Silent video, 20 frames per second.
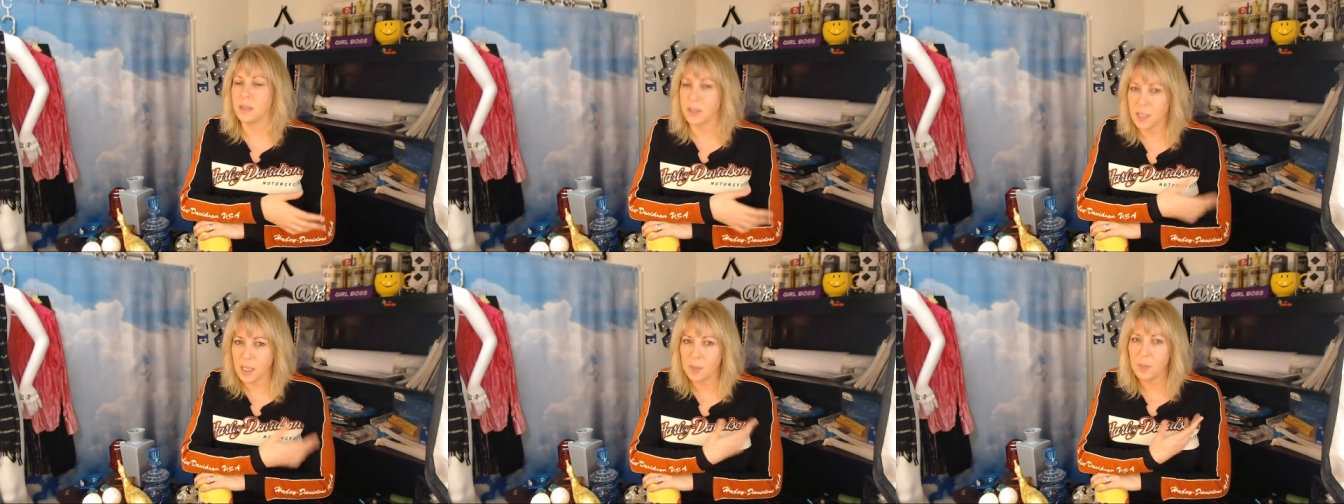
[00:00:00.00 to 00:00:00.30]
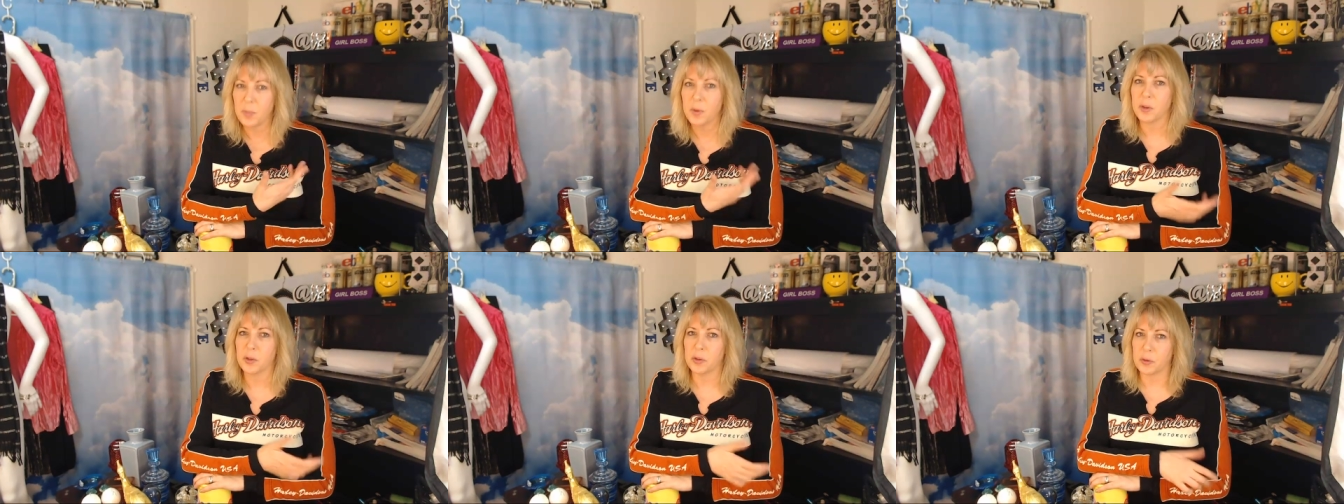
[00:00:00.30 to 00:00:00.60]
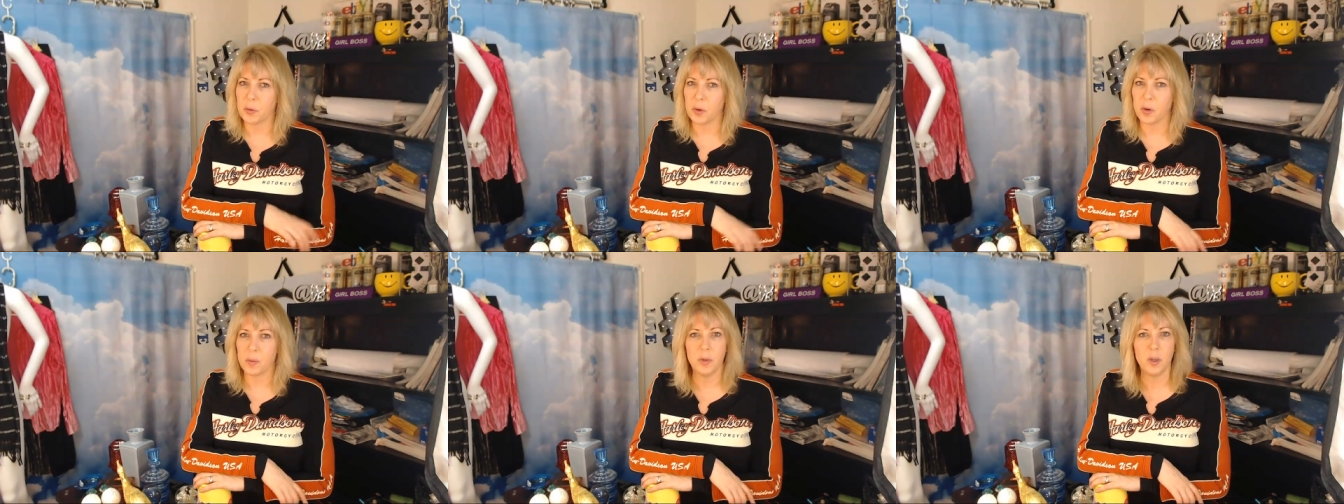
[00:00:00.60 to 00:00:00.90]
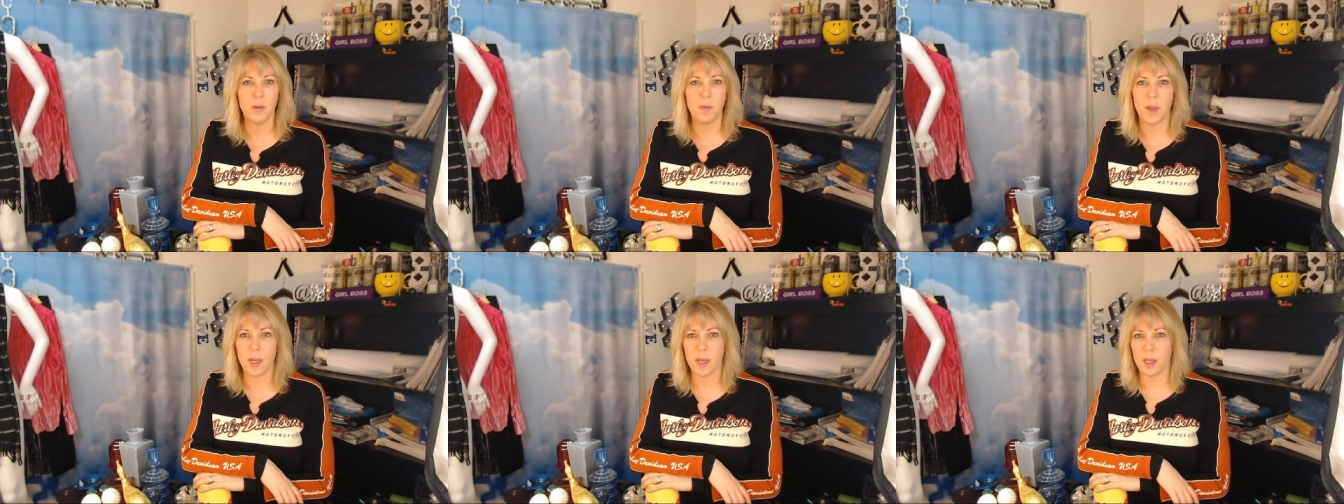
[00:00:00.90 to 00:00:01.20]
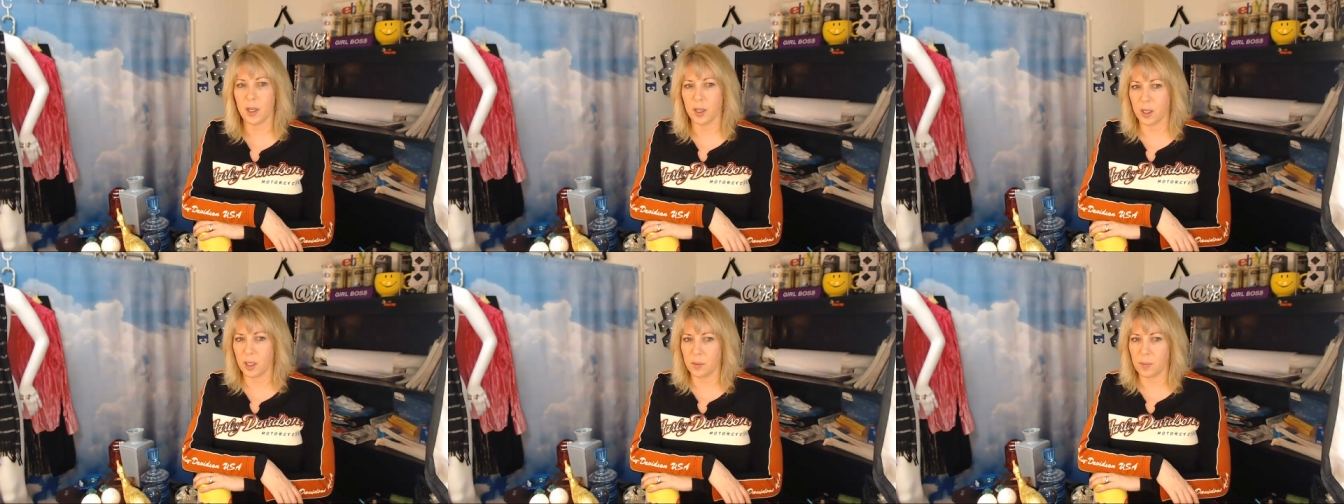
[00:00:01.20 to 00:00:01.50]
to keep your store
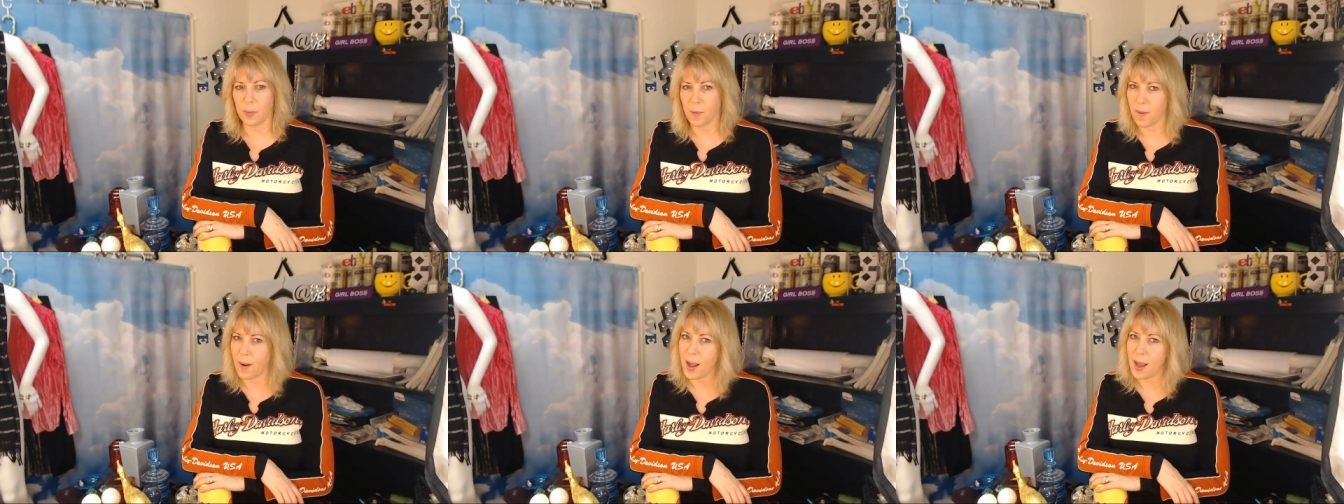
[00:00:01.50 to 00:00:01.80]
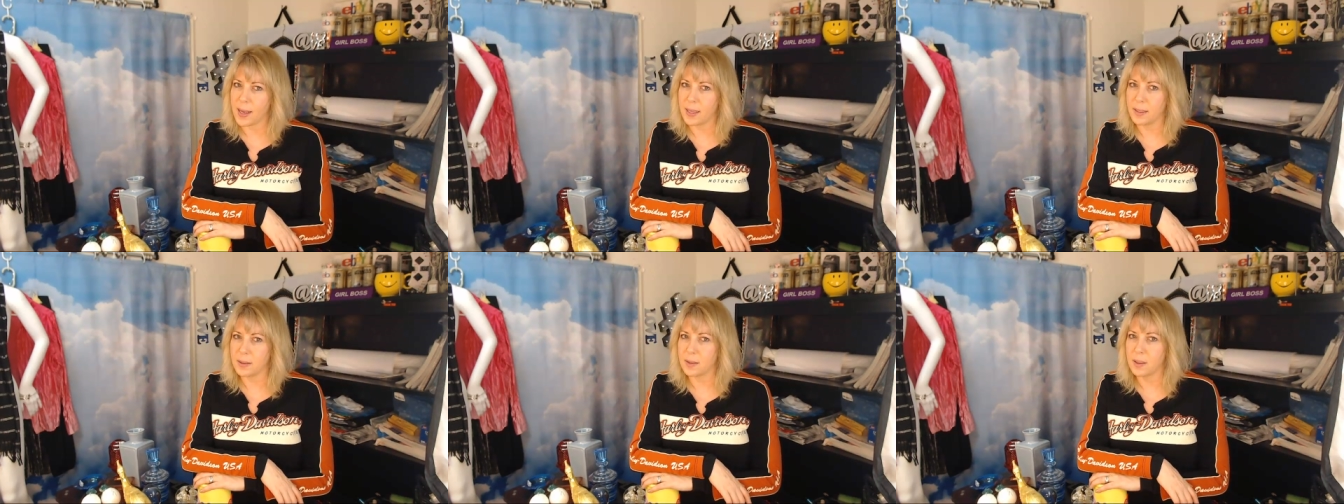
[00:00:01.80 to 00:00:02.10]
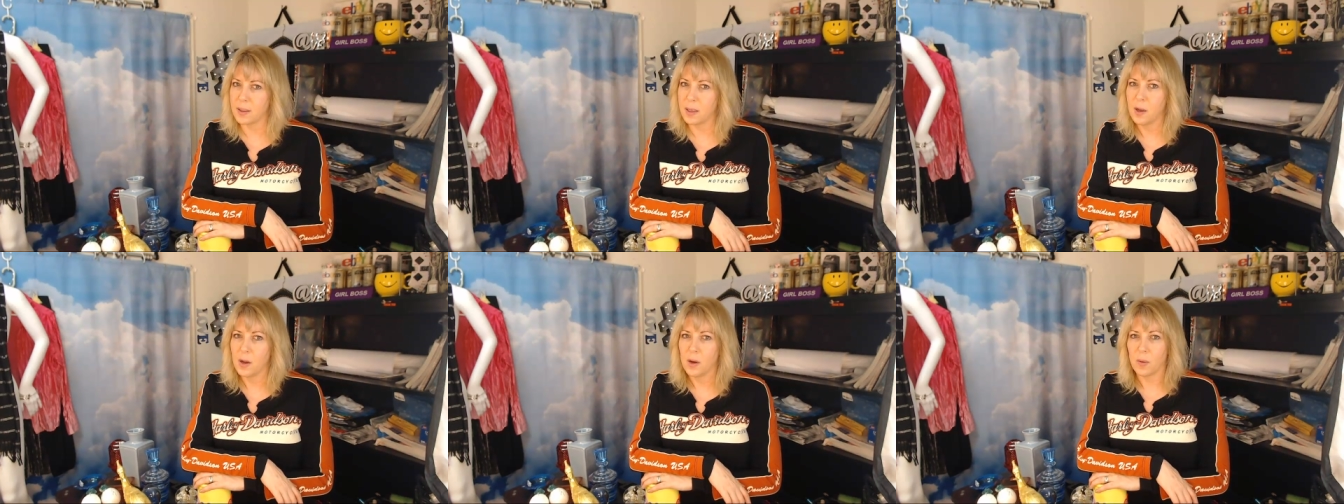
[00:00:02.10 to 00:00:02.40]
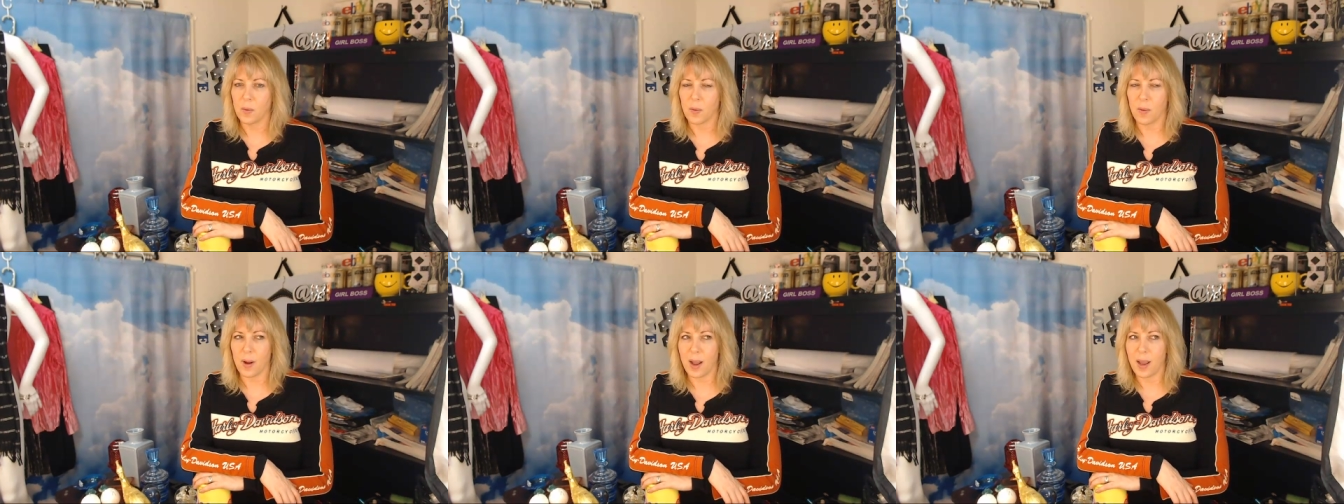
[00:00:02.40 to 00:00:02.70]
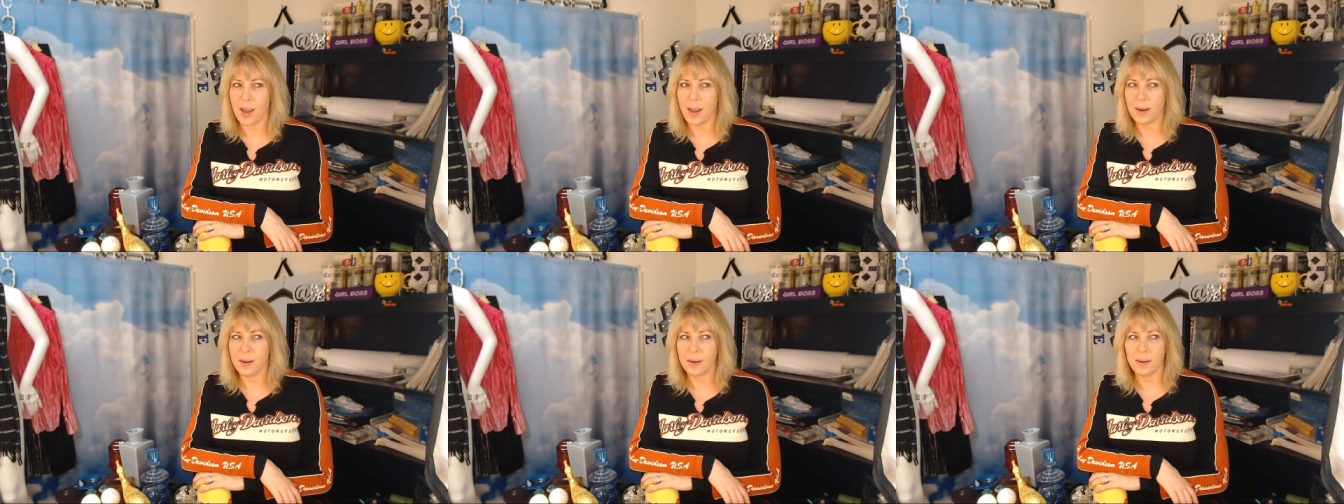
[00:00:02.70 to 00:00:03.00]
moving at a good price,
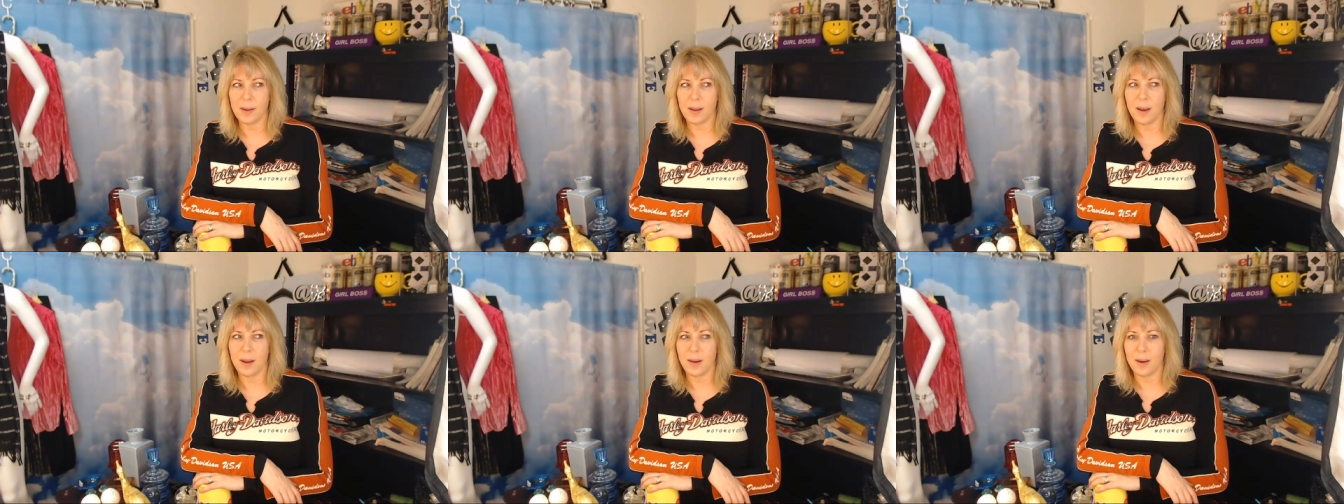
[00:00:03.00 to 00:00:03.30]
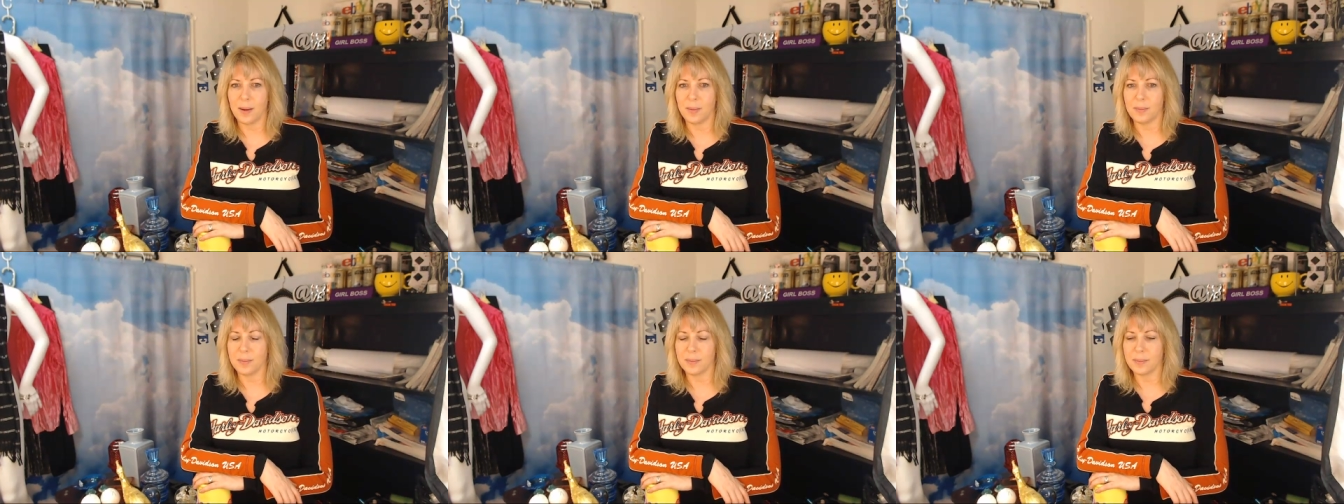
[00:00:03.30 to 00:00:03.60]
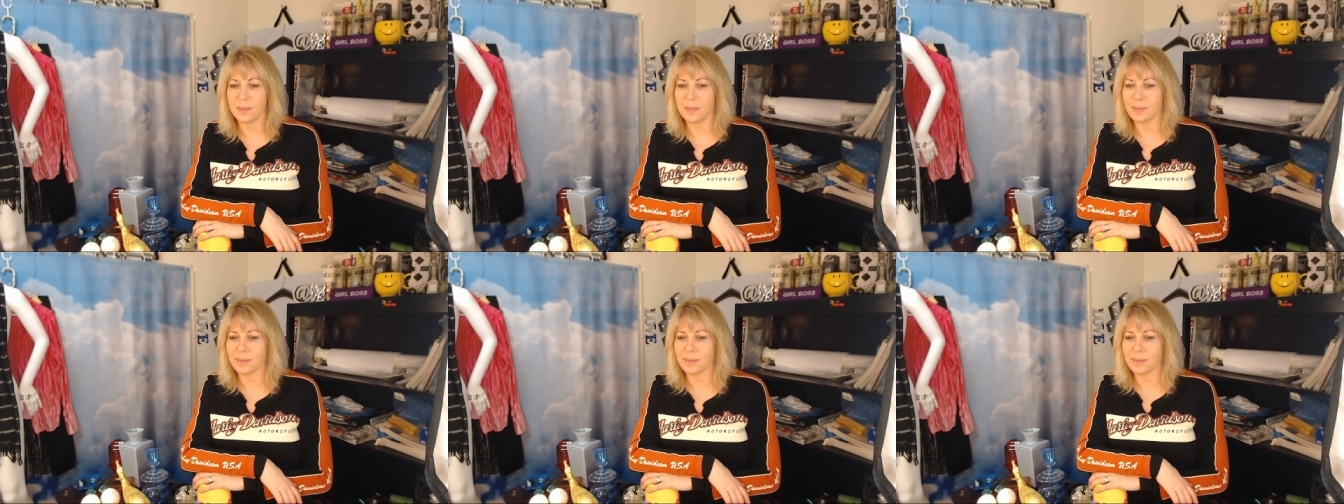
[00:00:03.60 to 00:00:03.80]
right? Um,